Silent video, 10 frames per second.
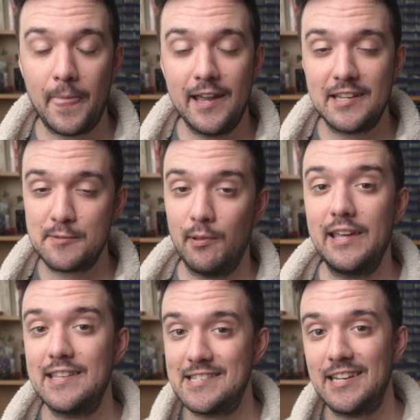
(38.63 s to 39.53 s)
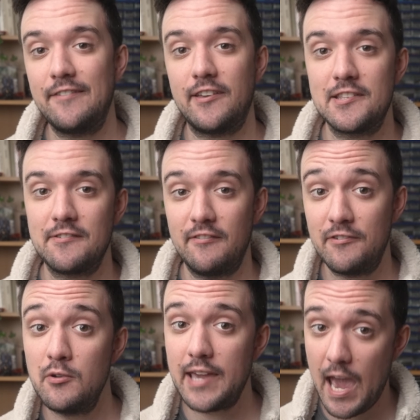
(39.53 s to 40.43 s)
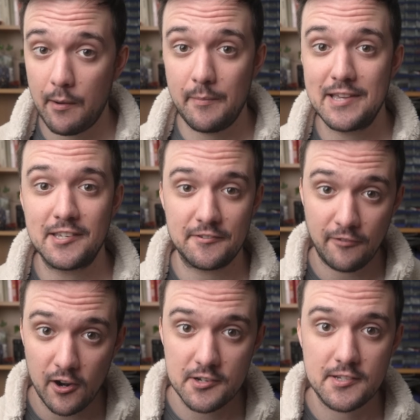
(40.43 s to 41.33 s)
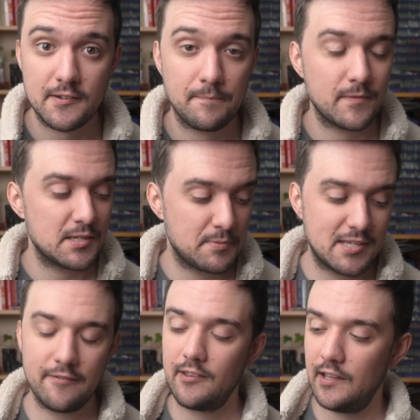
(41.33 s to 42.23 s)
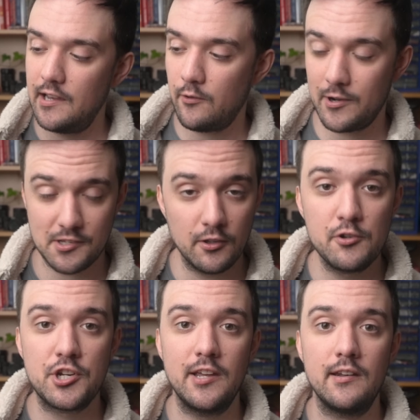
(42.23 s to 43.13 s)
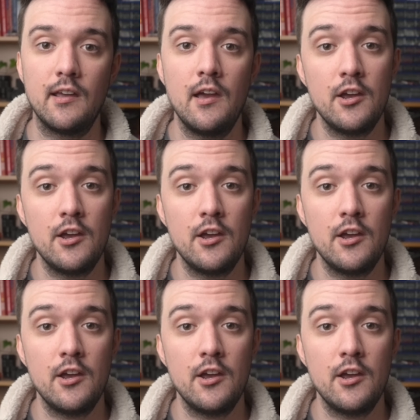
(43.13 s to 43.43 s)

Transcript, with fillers: and explain the significance of a few camera basics first, specifically resolution,